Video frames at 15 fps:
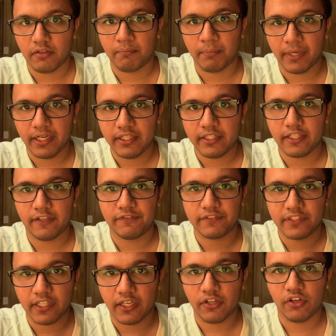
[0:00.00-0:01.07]
But if
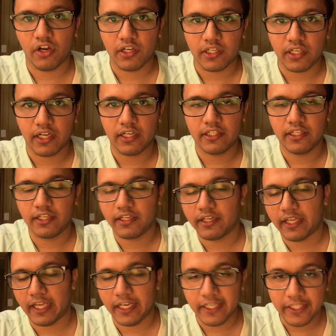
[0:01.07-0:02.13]
they are not under
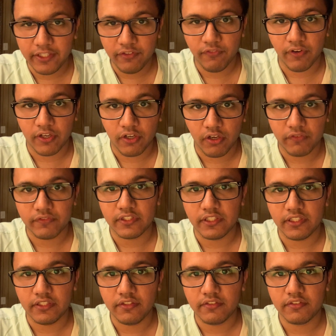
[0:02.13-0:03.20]
any one of
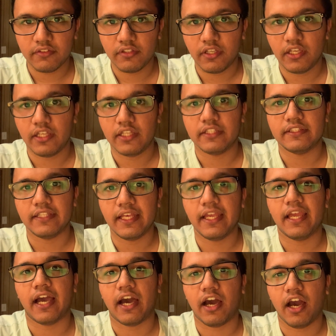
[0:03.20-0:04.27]
these, they
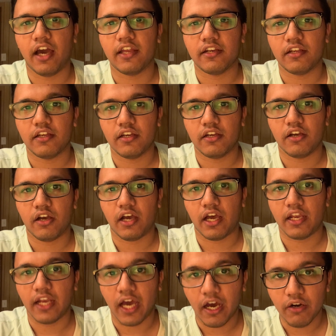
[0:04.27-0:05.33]
are
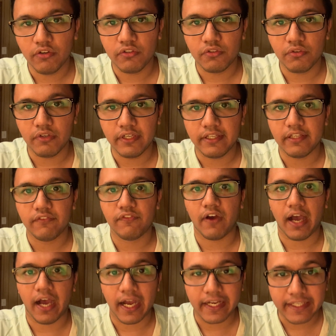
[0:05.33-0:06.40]
allowed to leave
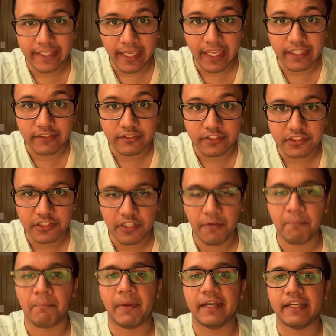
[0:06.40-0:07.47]
against
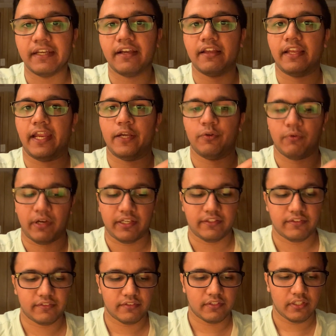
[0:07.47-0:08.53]
medical advice.